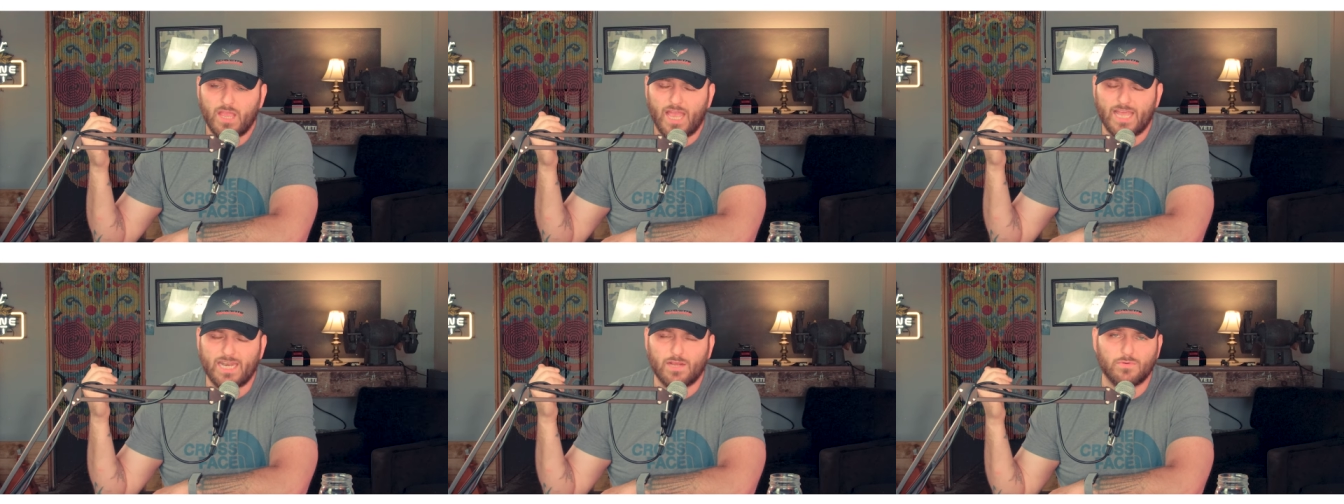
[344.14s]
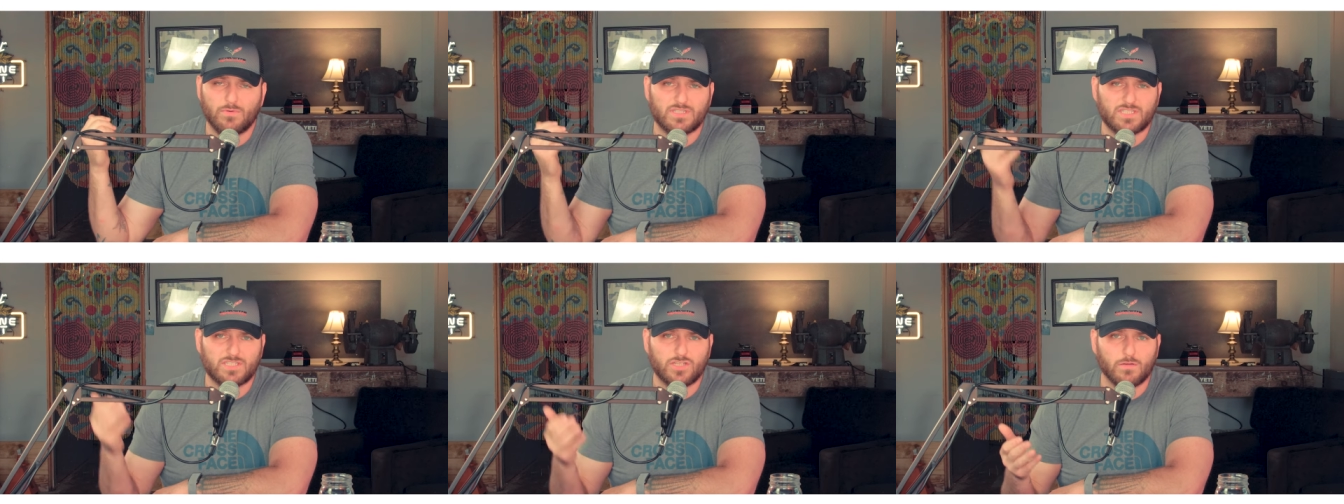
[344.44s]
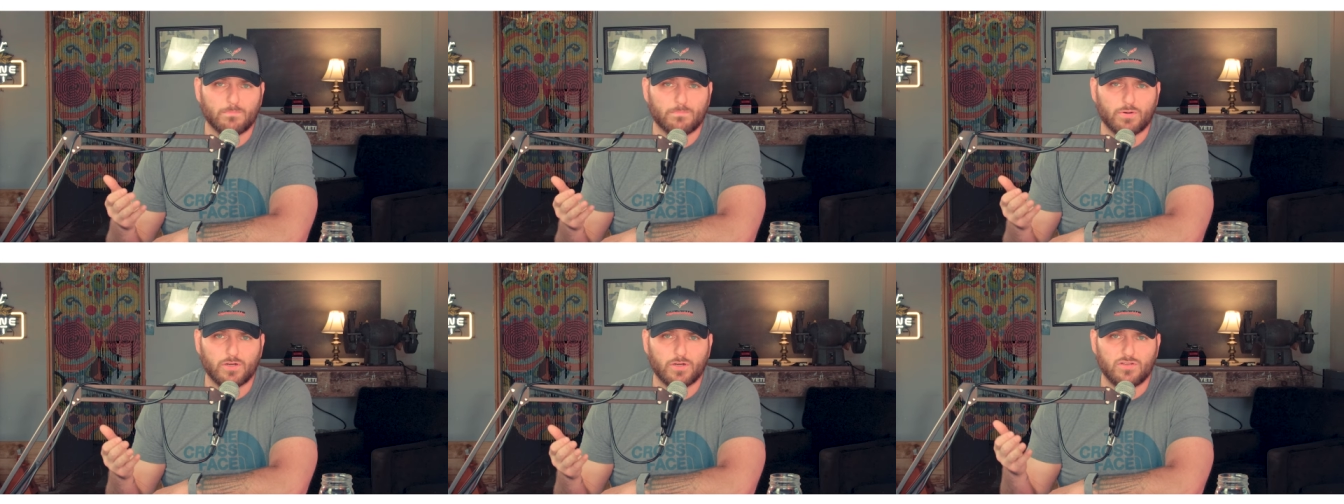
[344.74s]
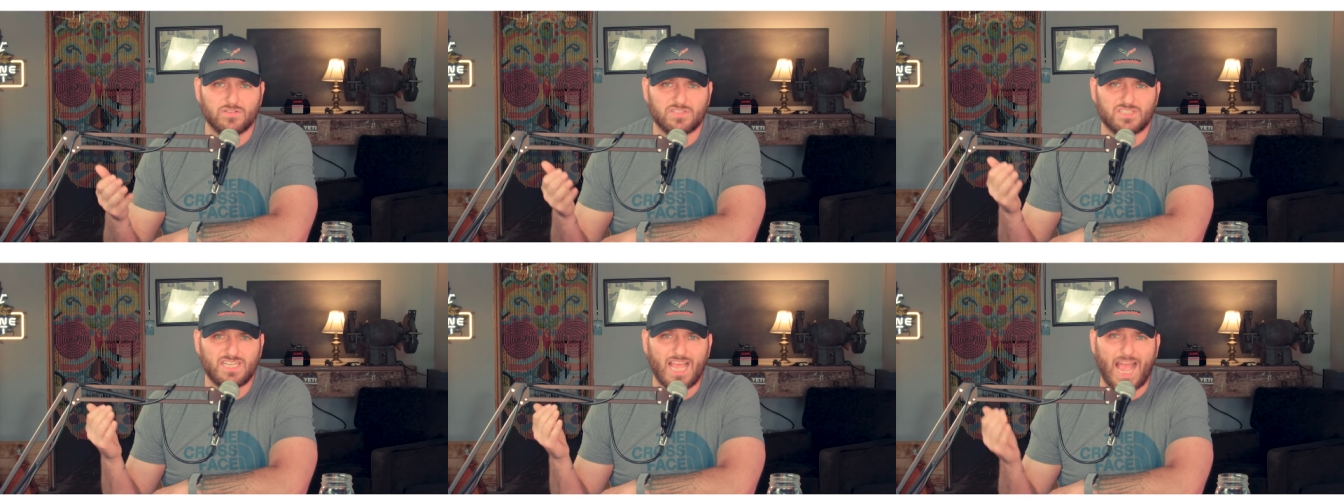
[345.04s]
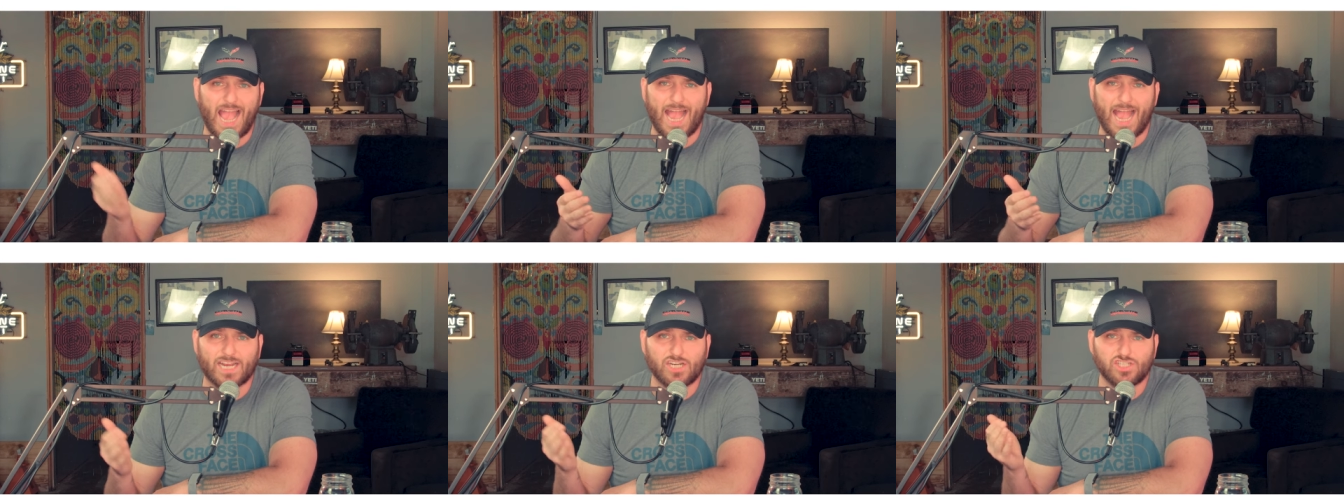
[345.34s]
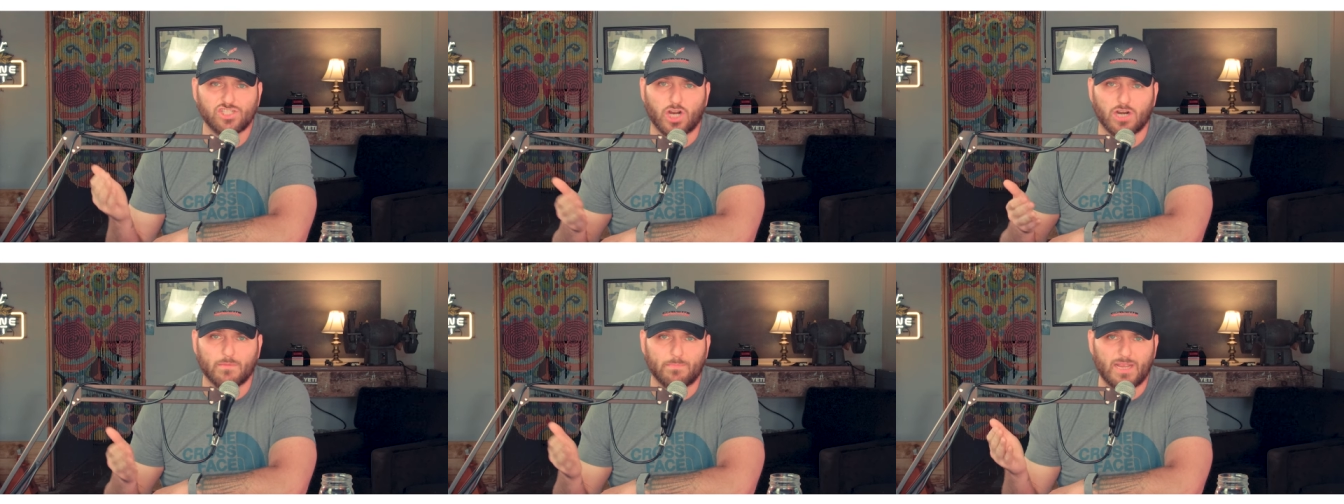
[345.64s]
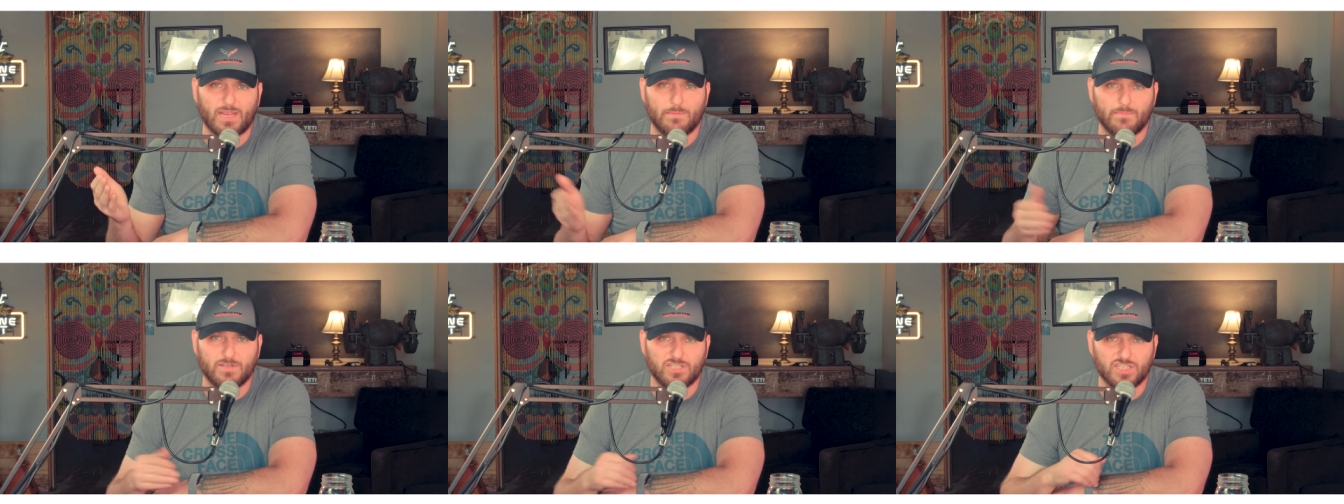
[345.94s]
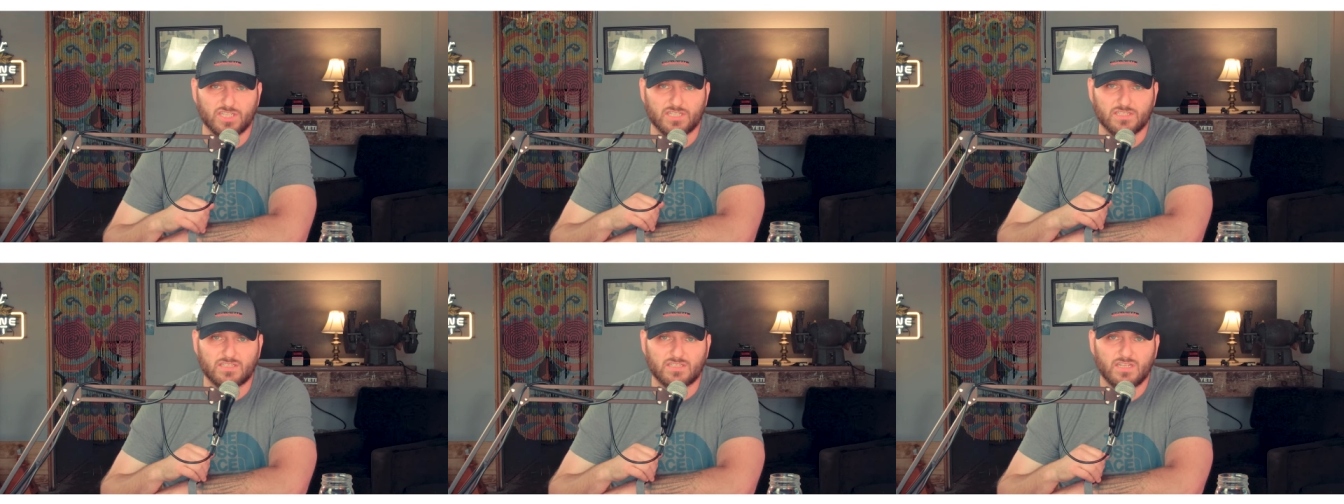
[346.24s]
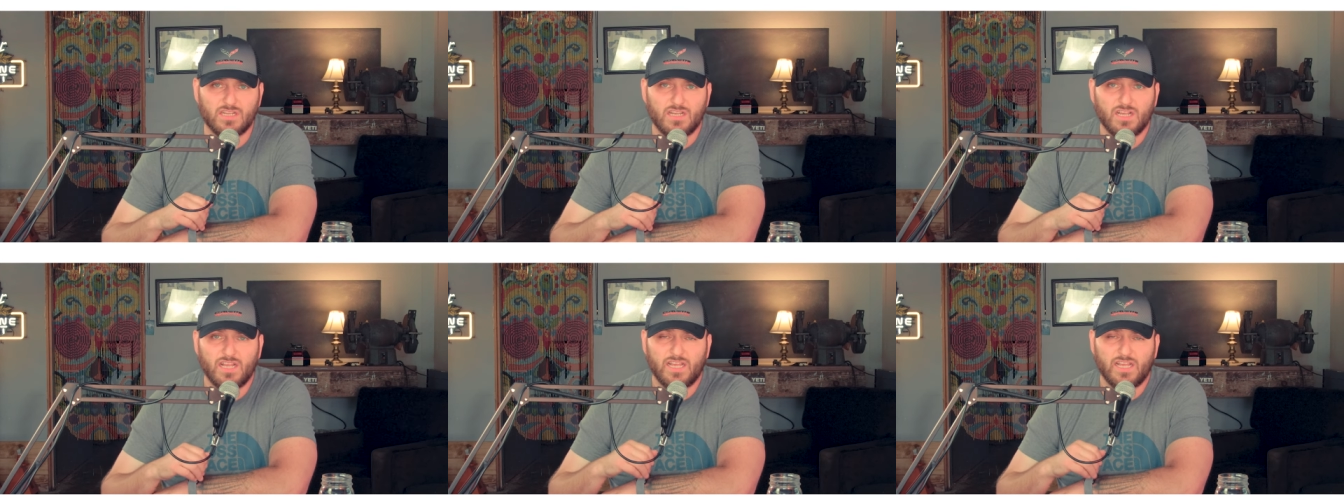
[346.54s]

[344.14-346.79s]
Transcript: and it would still produce tack sharp images.